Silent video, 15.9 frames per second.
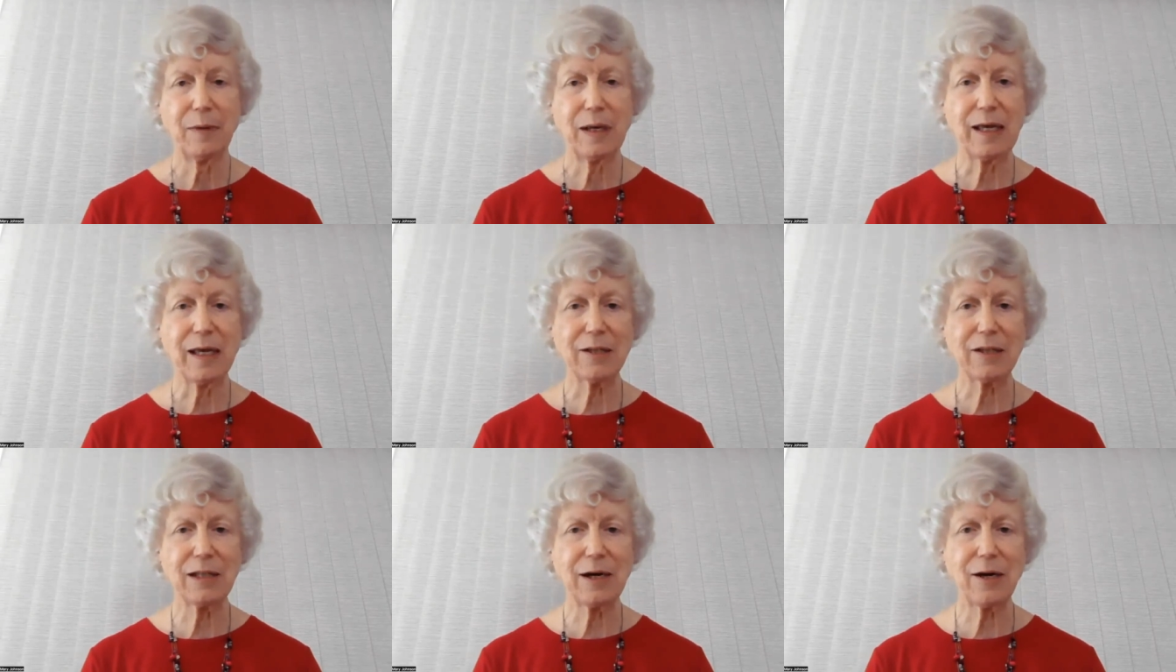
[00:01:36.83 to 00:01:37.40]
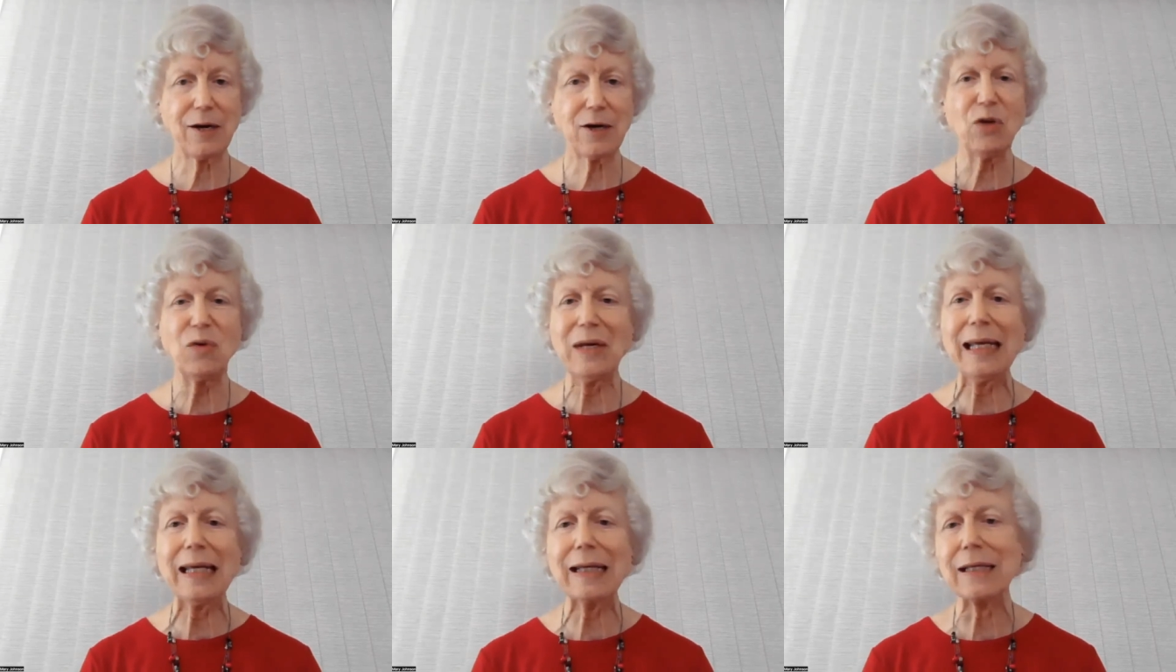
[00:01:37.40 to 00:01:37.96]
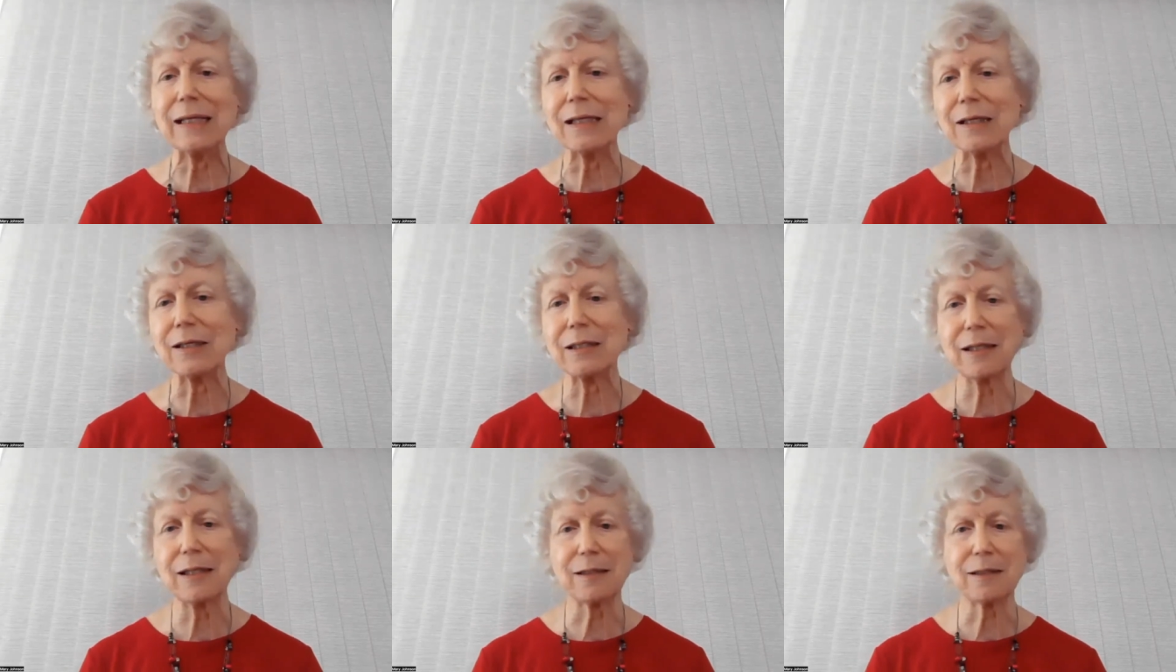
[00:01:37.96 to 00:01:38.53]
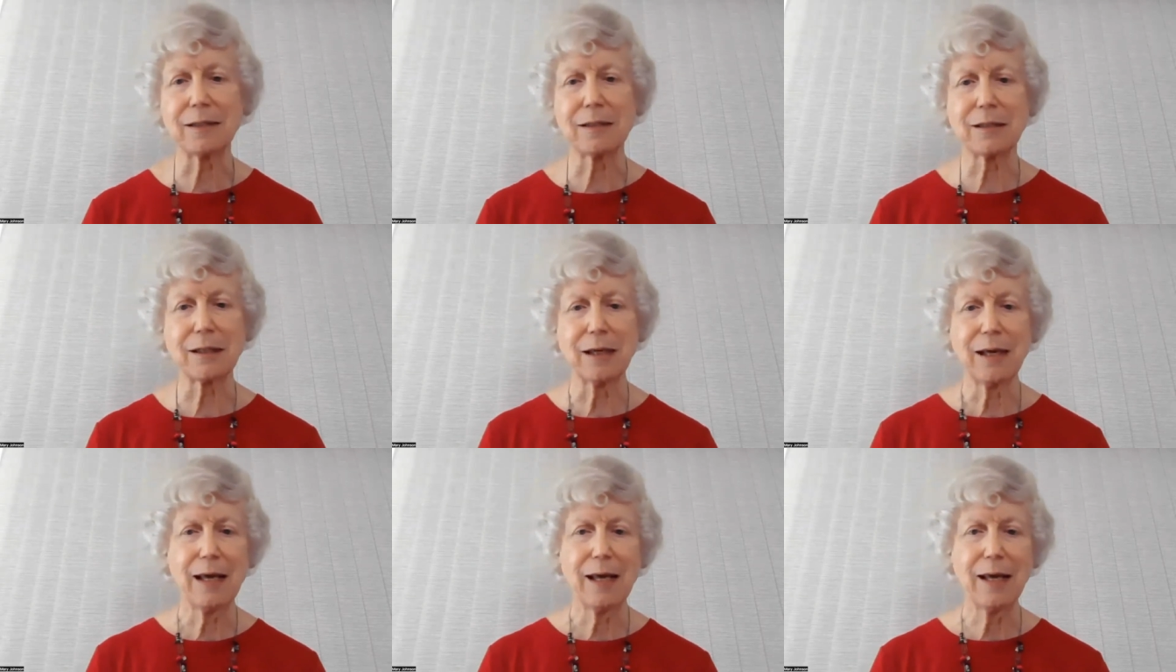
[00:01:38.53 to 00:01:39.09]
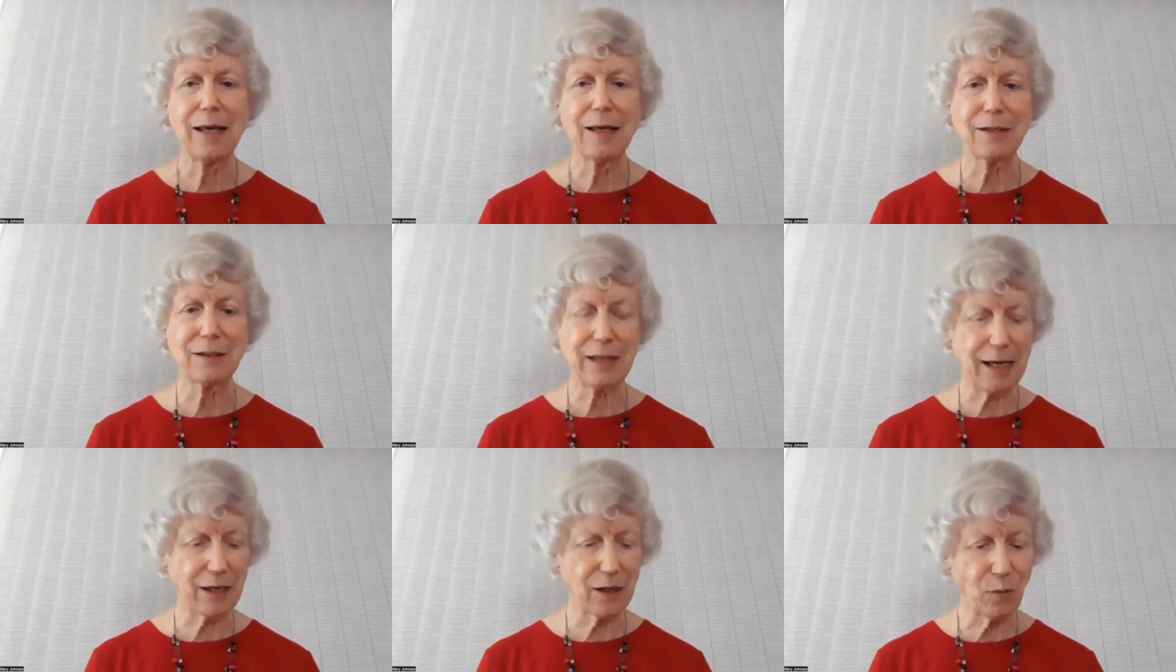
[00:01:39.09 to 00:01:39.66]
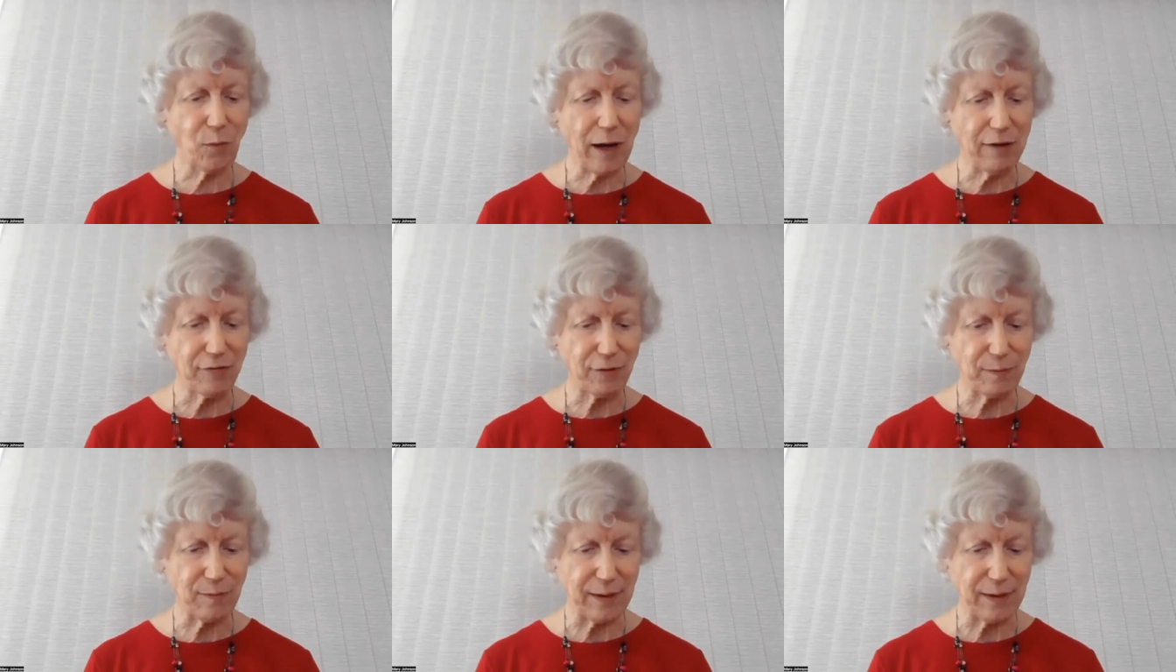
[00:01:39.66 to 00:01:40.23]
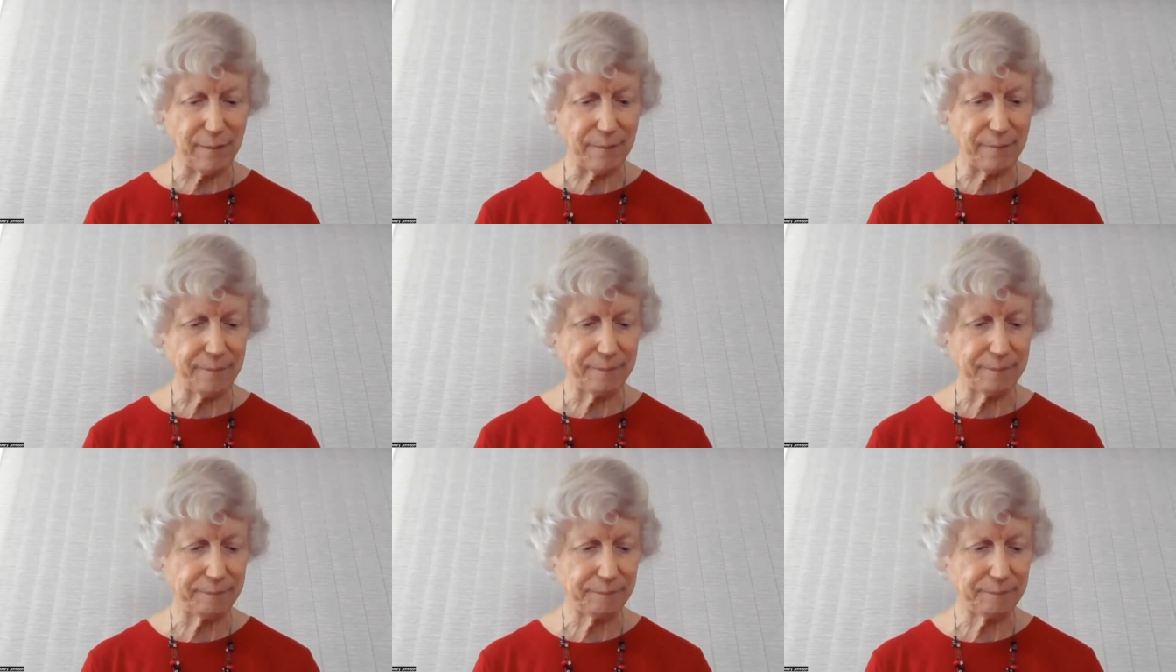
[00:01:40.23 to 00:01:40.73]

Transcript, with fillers: because their uniqueness is, is taken away from them.